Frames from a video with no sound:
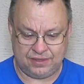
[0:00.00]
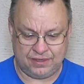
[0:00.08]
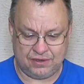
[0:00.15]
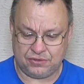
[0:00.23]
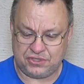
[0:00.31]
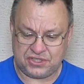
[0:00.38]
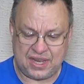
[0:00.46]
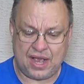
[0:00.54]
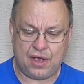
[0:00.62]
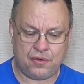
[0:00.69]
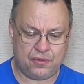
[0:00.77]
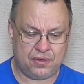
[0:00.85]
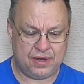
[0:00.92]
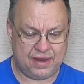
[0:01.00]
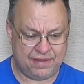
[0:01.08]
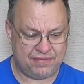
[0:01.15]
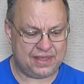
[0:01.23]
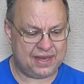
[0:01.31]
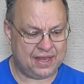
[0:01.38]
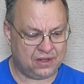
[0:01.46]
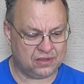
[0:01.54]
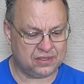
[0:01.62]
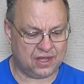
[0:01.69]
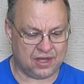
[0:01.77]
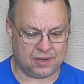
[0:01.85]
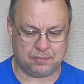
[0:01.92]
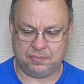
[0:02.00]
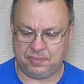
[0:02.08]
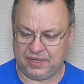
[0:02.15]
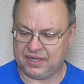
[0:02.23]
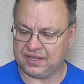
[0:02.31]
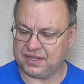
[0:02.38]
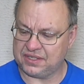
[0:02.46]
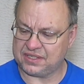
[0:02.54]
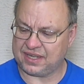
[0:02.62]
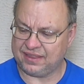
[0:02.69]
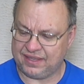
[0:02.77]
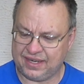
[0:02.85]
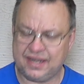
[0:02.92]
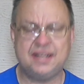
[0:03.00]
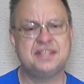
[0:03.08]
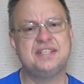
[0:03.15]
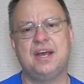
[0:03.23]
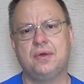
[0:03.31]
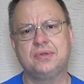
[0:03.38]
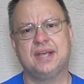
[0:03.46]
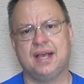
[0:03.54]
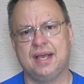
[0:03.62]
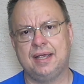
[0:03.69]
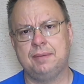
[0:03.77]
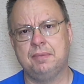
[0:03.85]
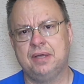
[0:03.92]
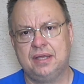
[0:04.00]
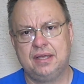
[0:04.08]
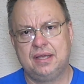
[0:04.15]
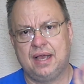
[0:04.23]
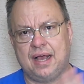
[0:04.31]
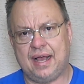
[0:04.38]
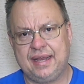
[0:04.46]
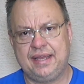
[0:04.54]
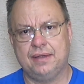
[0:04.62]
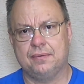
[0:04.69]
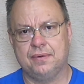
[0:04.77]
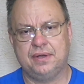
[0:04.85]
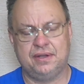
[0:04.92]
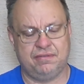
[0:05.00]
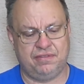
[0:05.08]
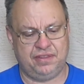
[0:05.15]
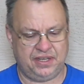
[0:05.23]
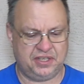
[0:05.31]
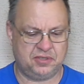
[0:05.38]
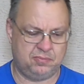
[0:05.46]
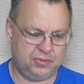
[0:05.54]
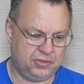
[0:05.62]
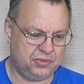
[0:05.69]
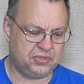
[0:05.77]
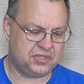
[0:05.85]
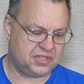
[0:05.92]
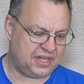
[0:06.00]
You know, just how have they held up? Because I think it is now time I get rid of these boots.